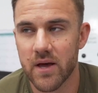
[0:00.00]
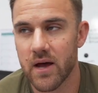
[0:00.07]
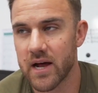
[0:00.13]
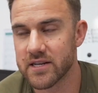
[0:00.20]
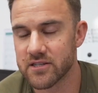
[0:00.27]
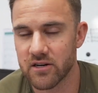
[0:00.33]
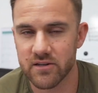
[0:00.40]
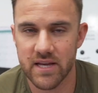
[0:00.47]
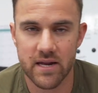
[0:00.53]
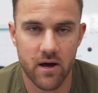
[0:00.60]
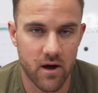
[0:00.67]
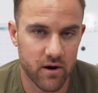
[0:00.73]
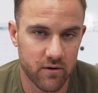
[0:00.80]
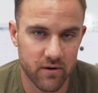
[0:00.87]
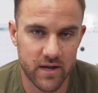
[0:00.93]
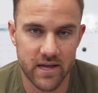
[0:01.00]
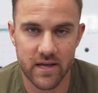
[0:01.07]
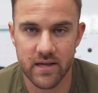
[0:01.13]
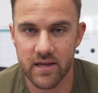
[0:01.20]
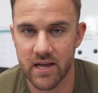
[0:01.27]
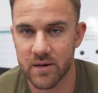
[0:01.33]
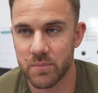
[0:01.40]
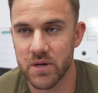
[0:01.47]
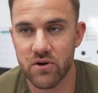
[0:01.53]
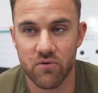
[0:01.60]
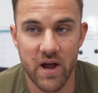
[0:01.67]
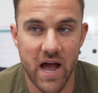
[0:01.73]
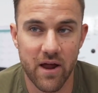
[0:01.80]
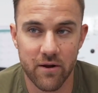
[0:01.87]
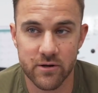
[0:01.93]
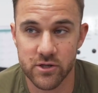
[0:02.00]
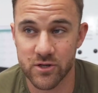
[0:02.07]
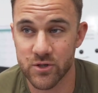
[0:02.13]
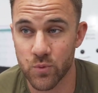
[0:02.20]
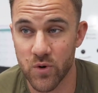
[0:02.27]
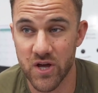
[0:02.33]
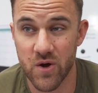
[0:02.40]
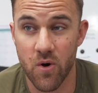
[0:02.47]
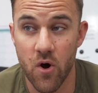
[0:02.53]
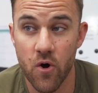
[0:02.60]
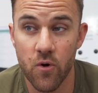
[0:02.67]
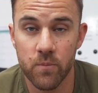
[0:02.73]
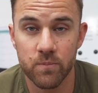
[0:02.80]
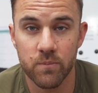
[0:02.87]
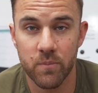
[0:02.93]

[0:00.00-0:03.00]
I'd start to get hungry, it'd be crowded, so I just wanna go home.